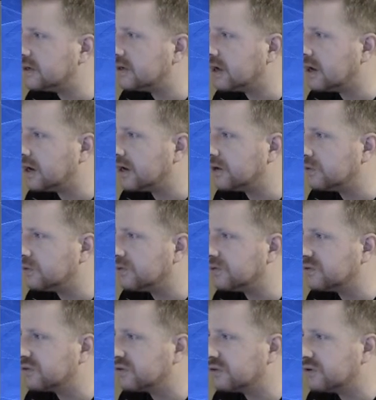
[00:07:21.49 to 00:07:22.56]
title
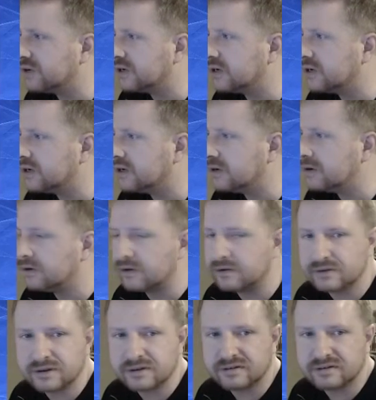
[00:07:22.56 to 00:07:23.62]
screen, or
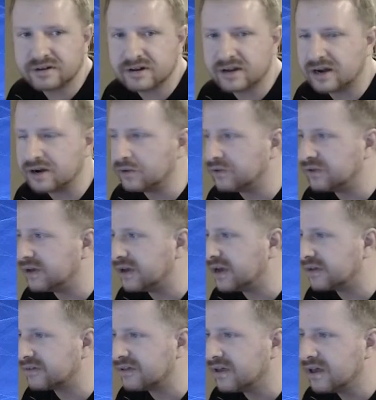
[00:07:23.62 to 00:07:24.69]
just the title
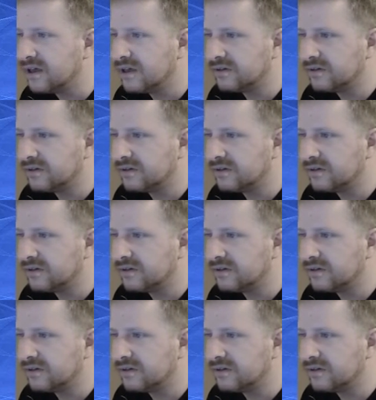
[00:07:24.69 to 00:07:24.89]
text.